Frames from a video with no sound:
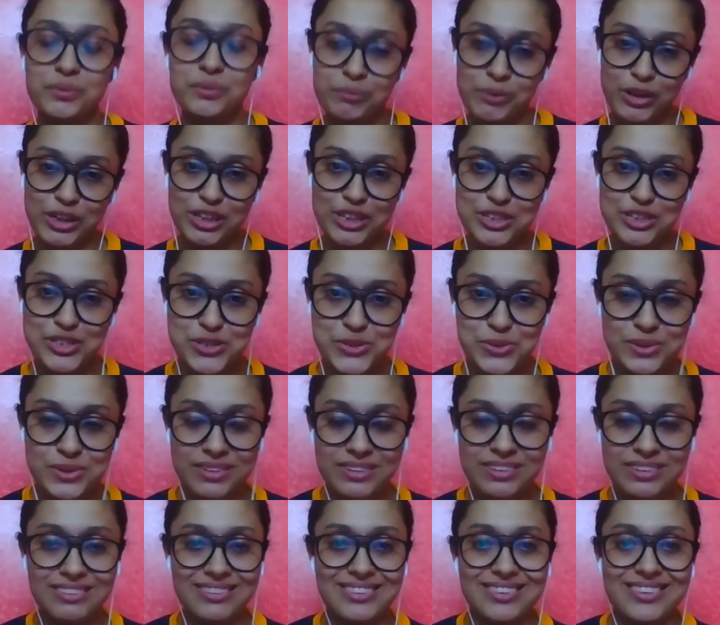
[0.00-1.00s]
Good morning,
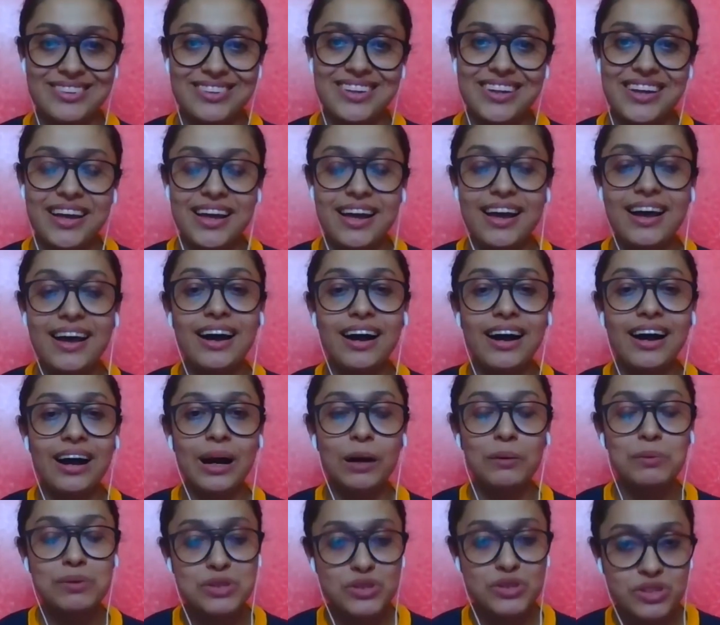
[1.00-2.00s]
students.
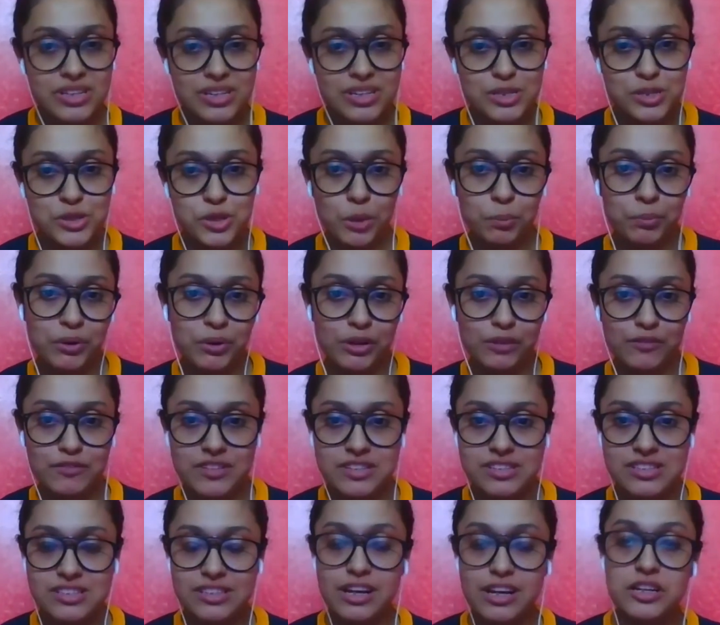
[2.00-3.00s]
Our today's topic of
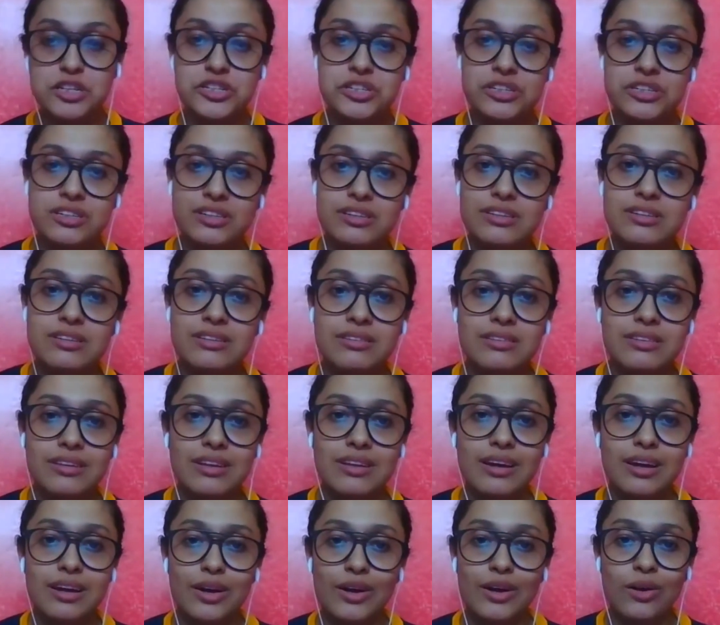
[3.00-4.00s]
discussion is
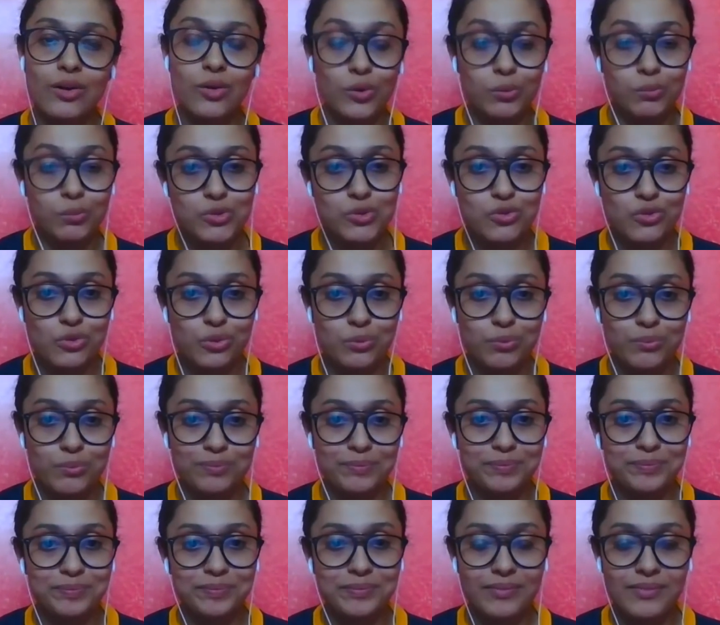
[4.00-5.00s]
chromosome.
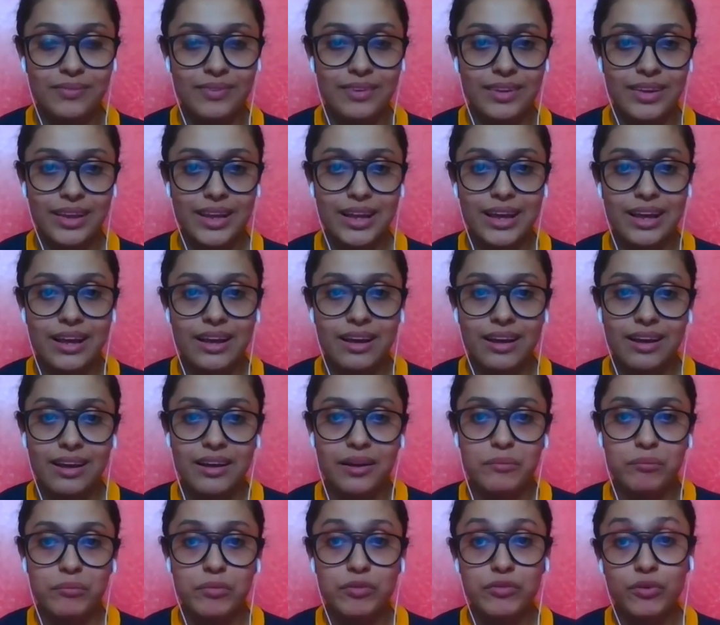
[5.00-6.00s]

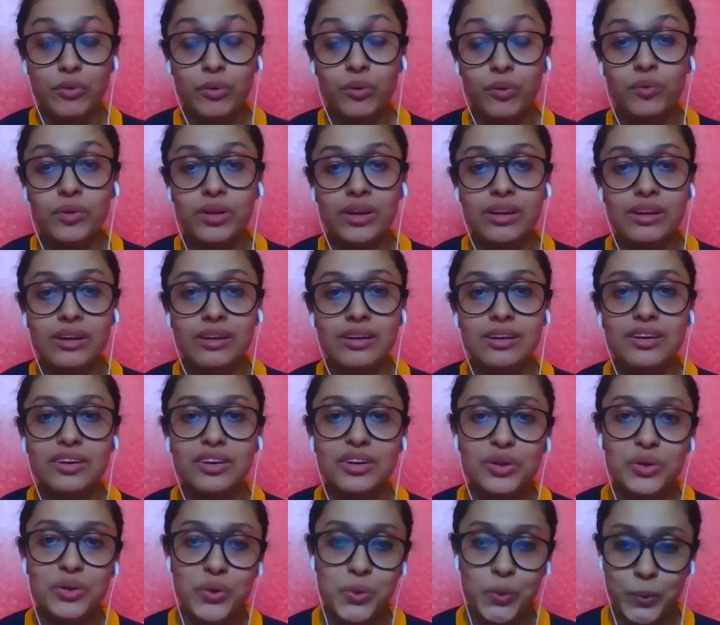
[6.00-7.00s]
Before we
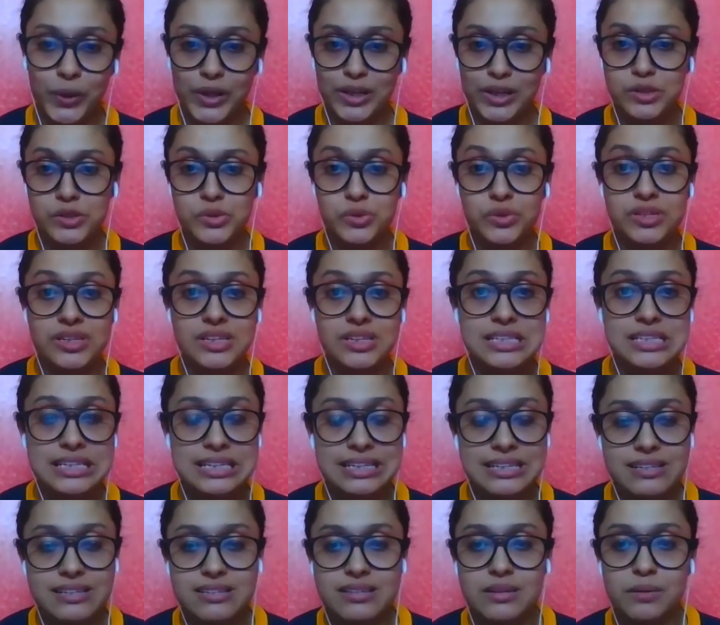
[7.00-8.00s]
go into
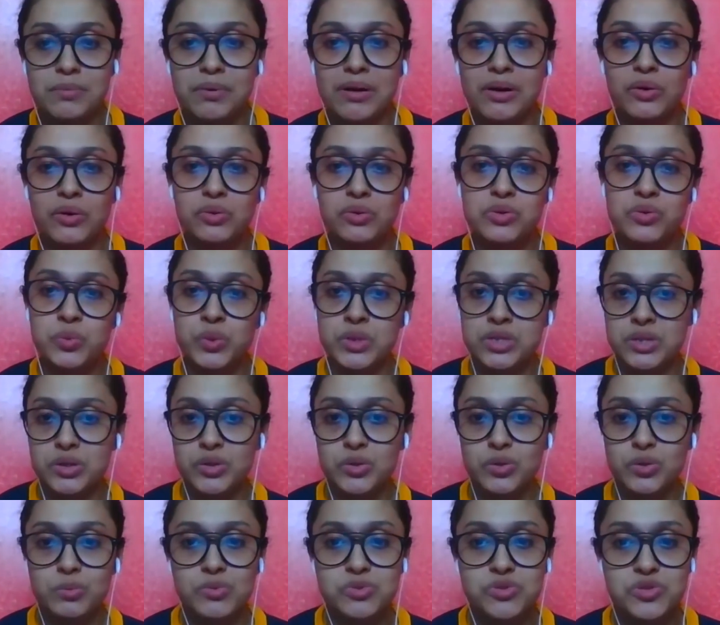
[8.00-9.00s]
details about what a
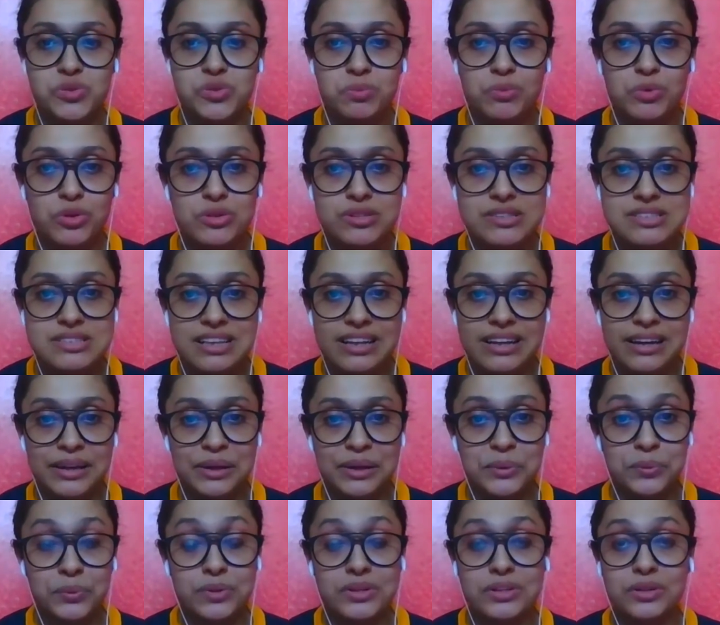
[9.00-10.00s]
chromosome looks
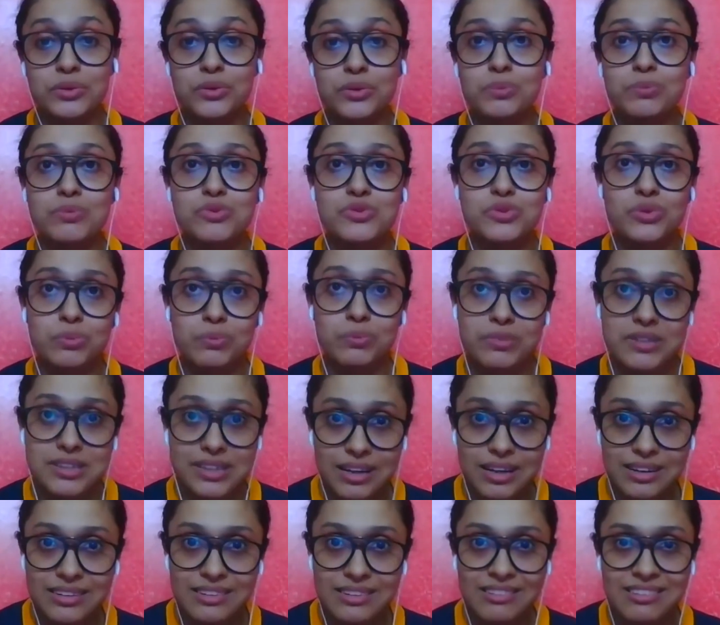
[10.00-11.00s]
like, what a chromosome
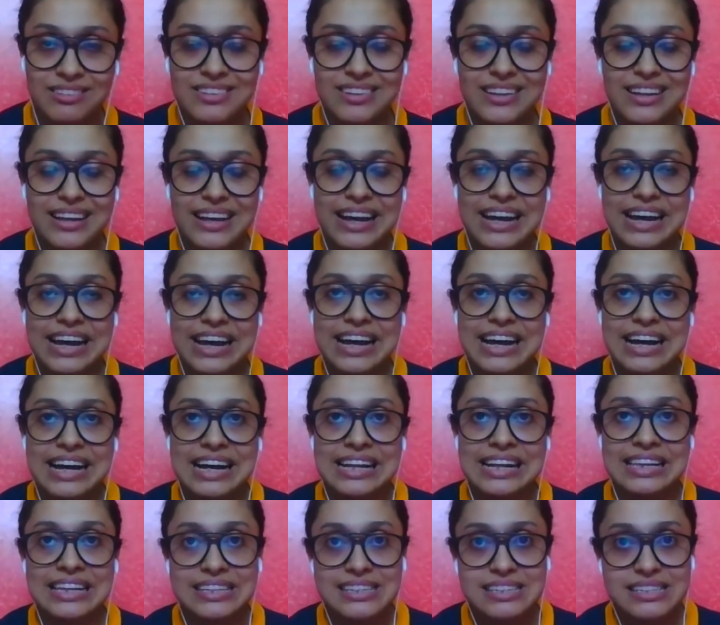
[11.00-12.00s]
does,
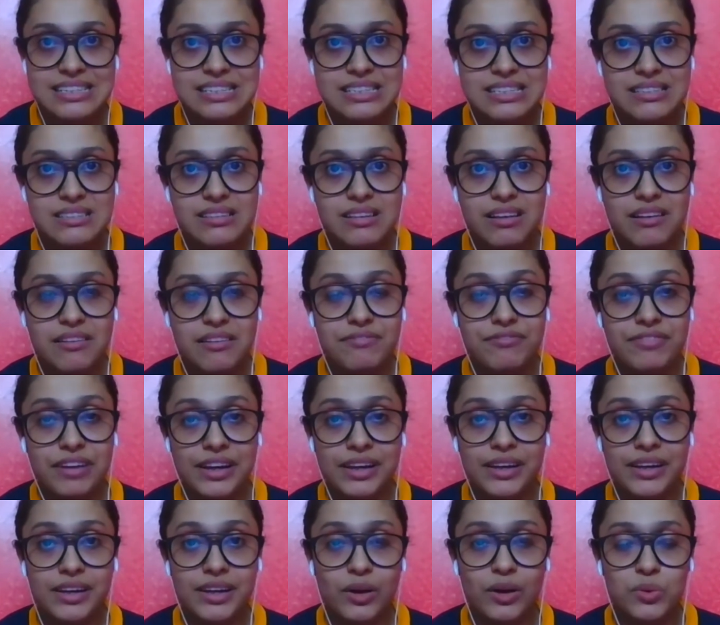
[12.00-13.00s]
let us
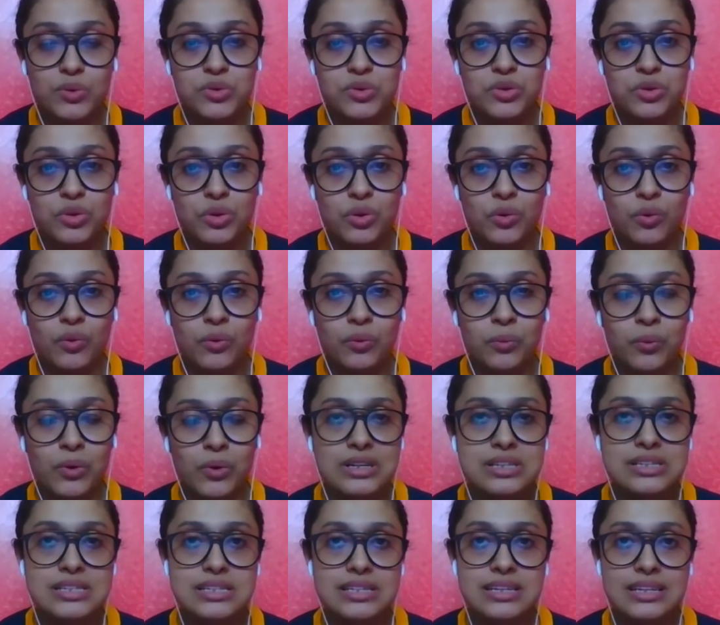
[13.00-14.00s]
find out
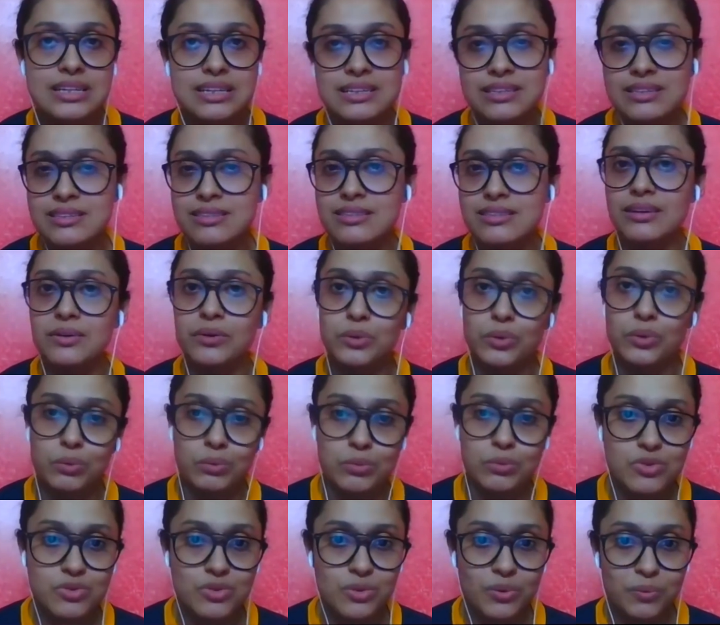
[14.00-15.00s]
what is a
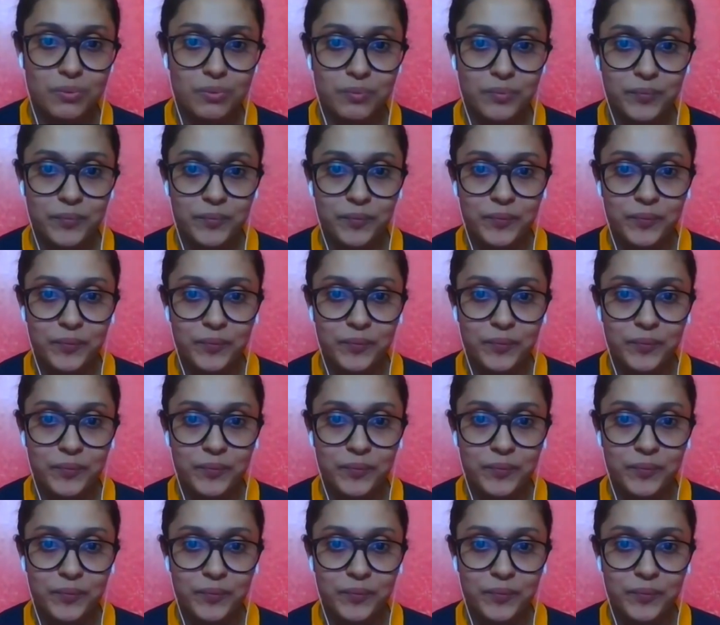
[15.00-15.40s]
chromosome.